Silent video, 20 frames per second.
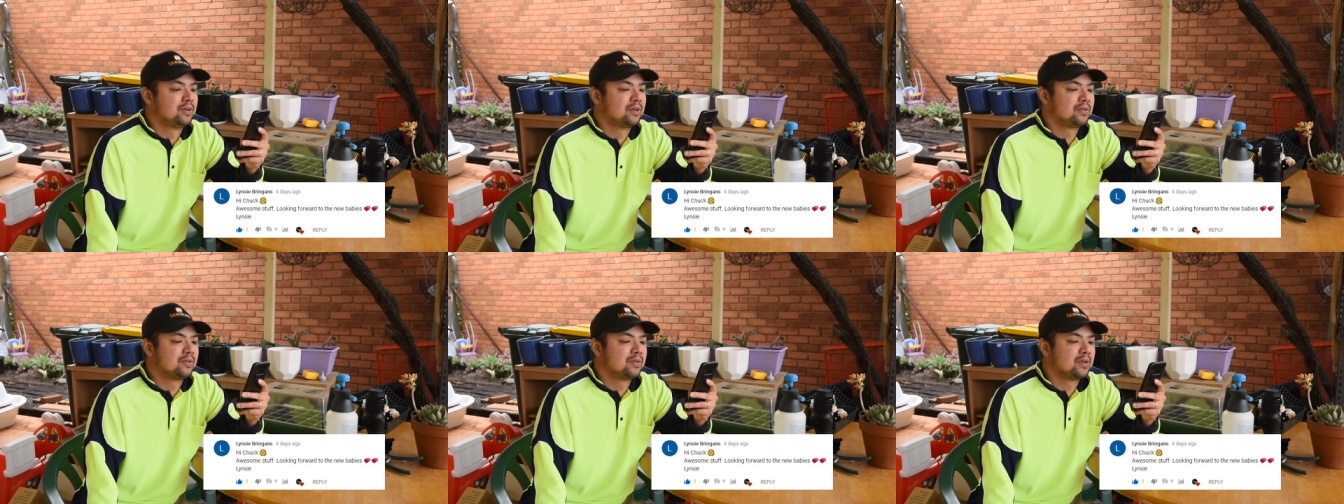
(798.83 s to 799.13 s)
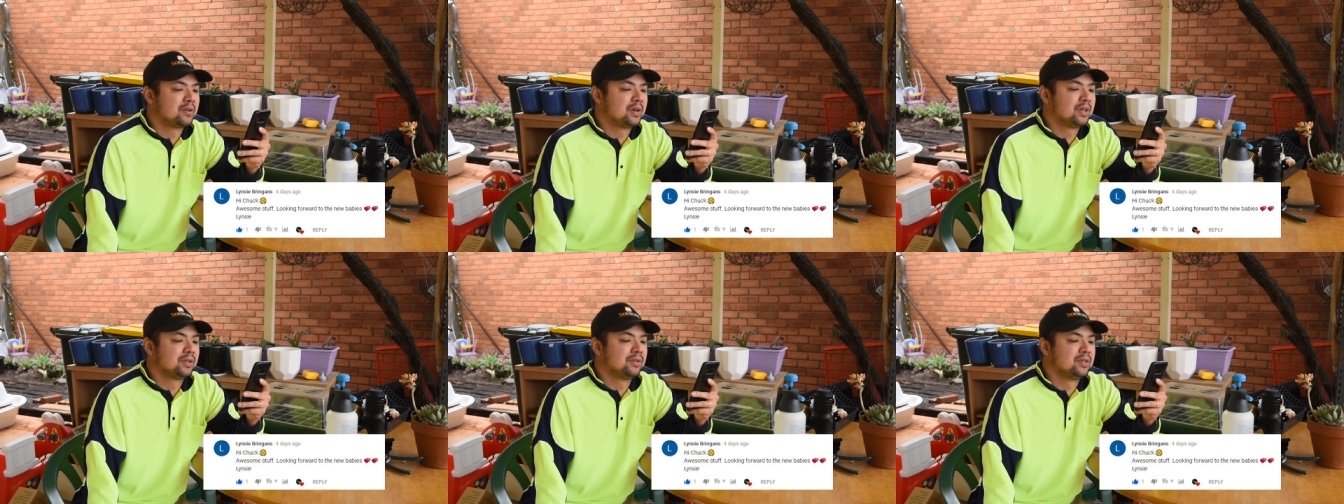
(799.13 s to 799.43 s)
Look
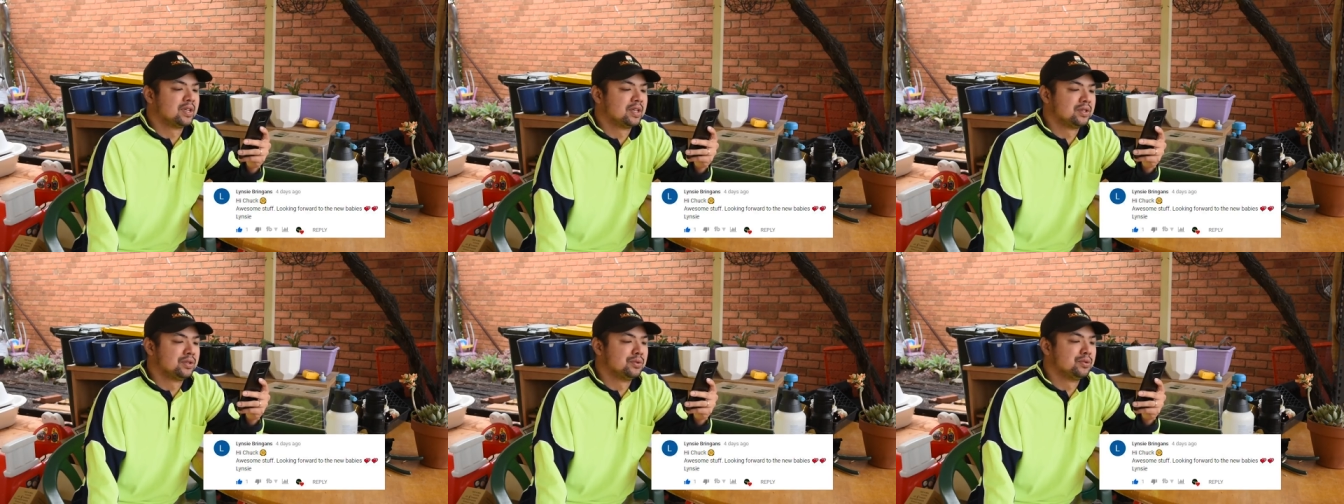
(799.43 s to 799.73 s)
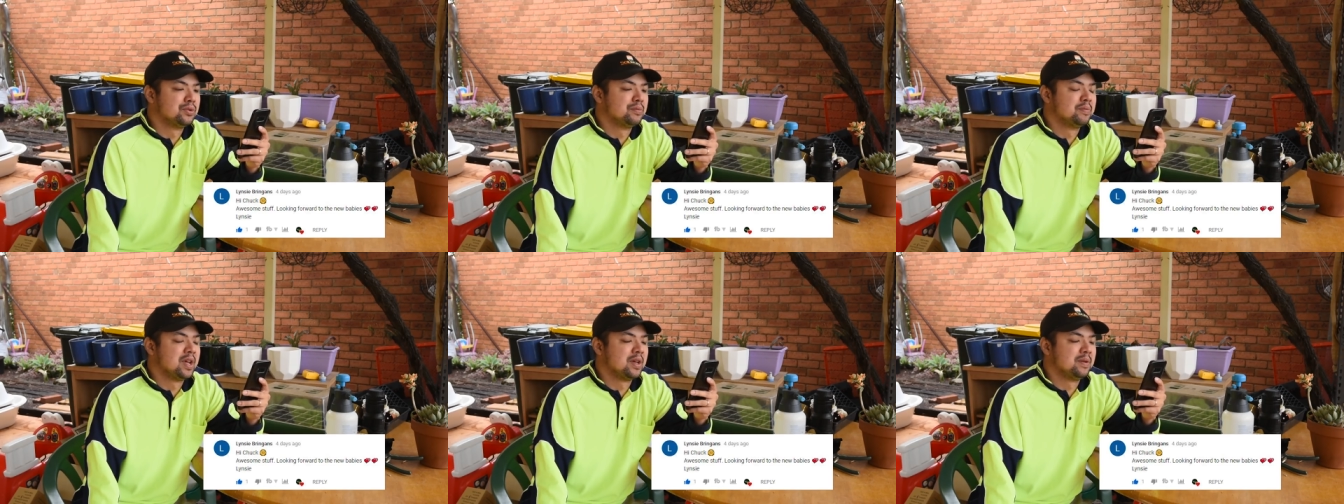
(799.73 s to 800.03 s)
forward to the
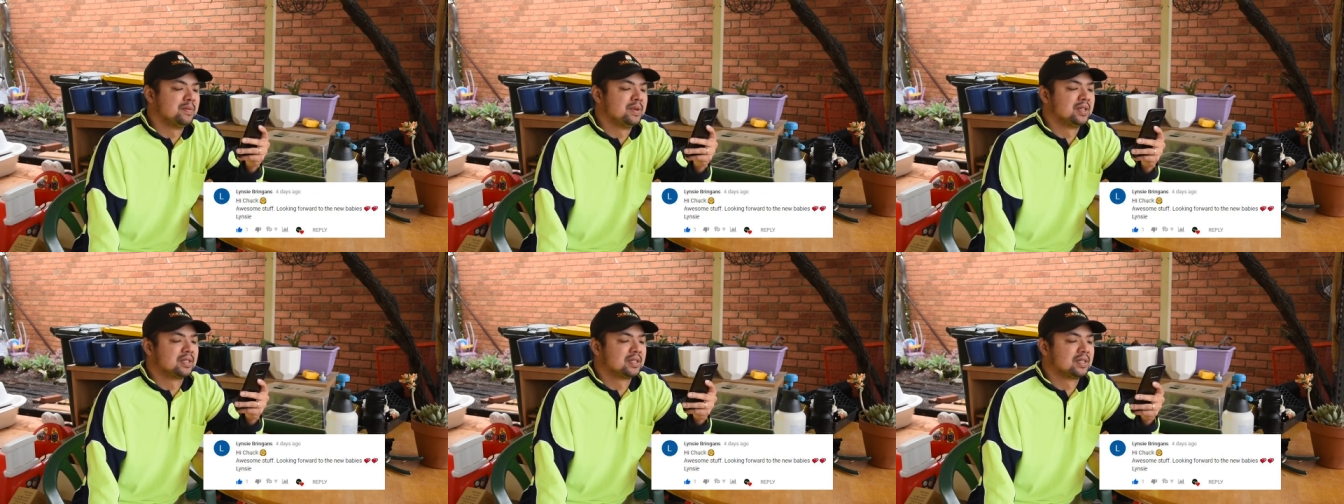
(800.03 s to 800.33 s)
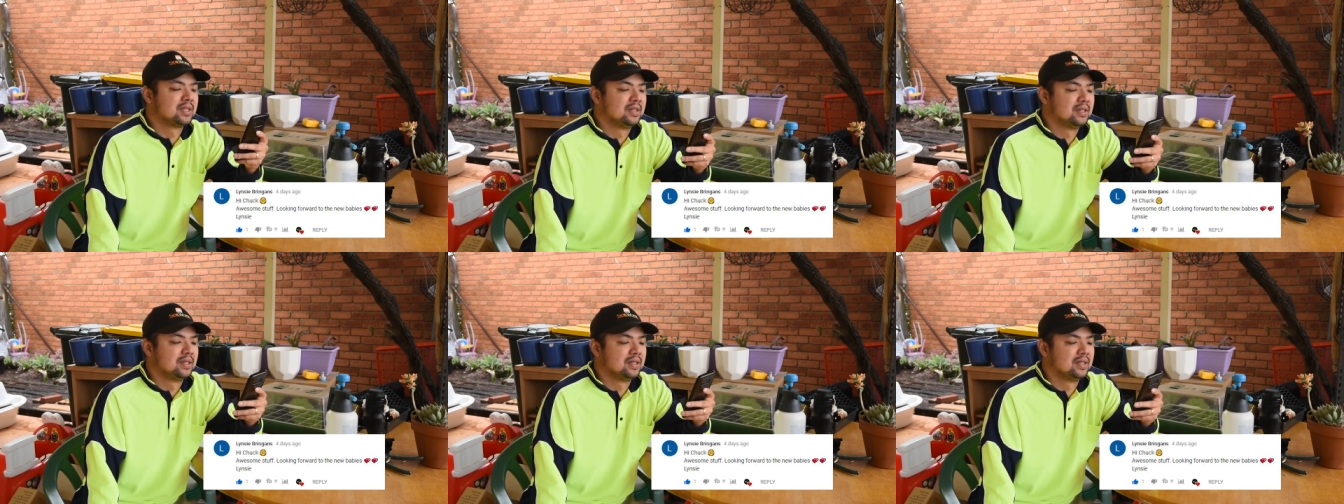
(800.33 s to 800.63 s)
new babies.
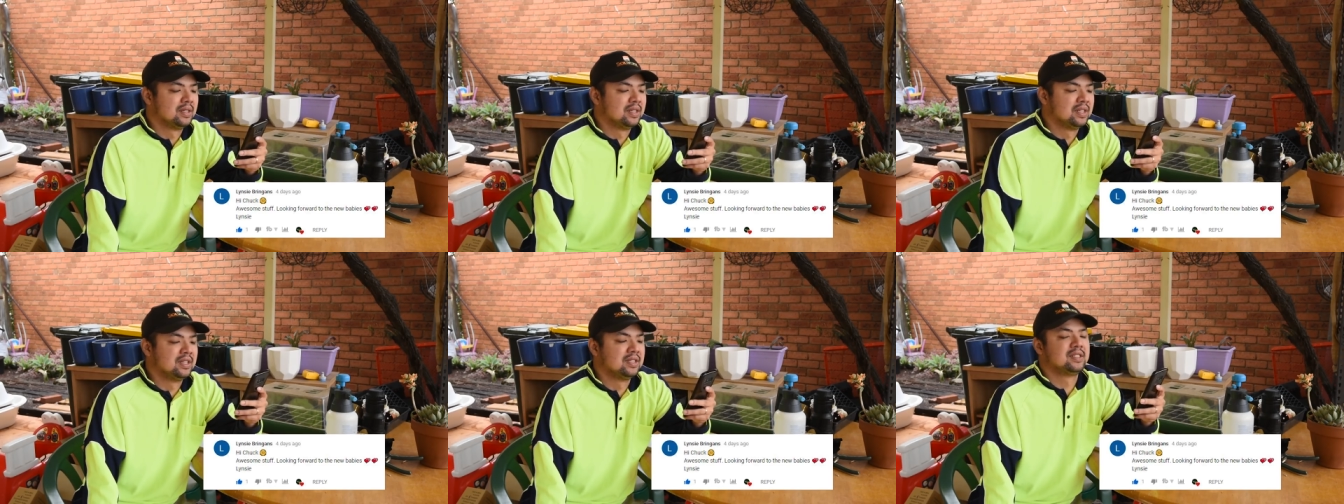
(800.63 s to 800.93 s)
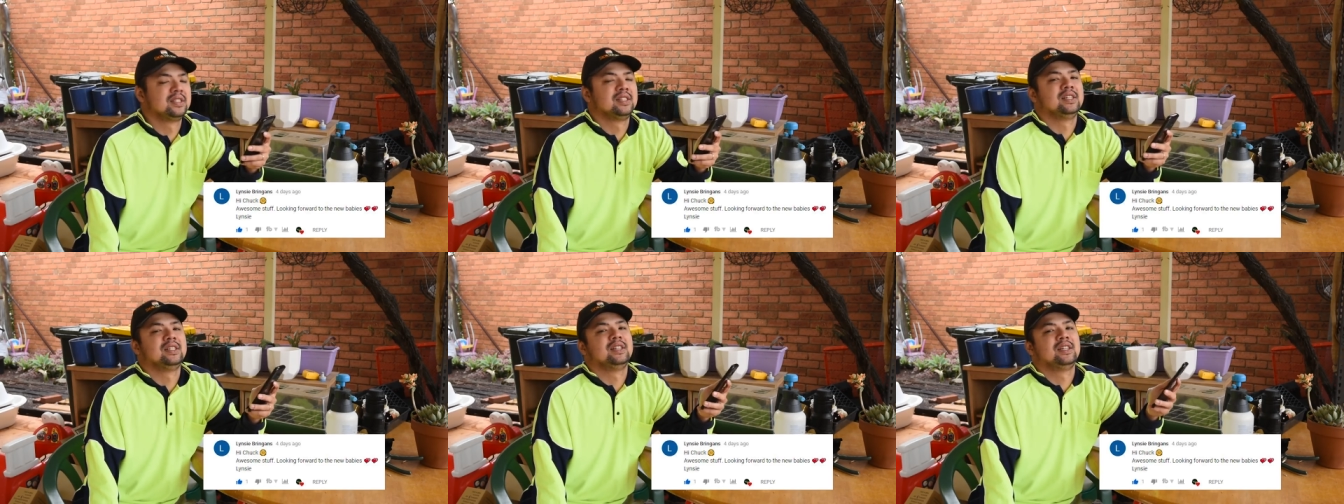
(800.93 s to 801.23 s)

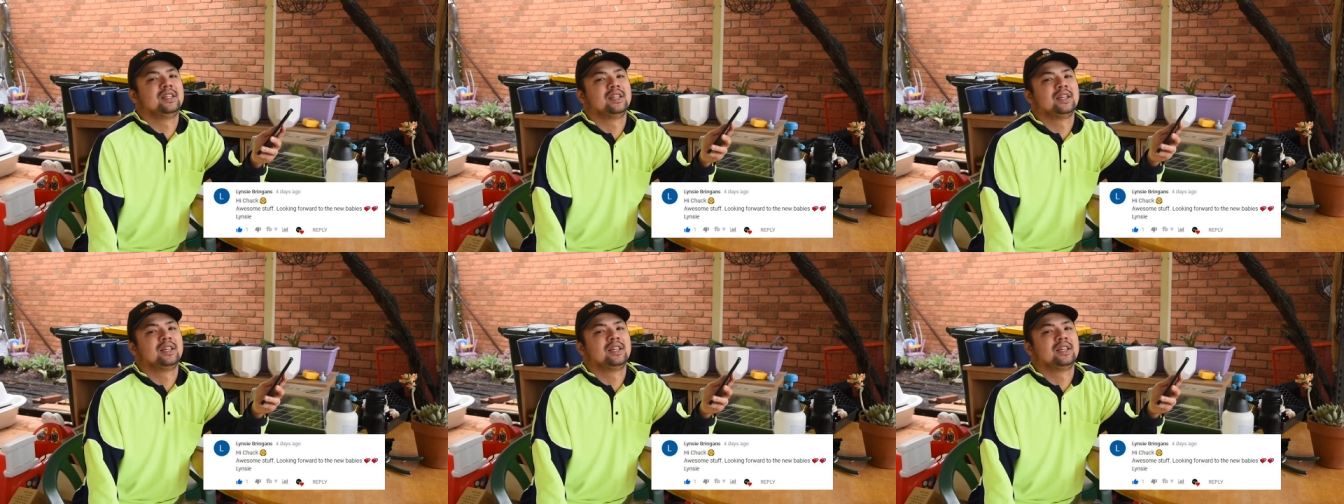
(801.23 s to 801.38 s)
Lindsay.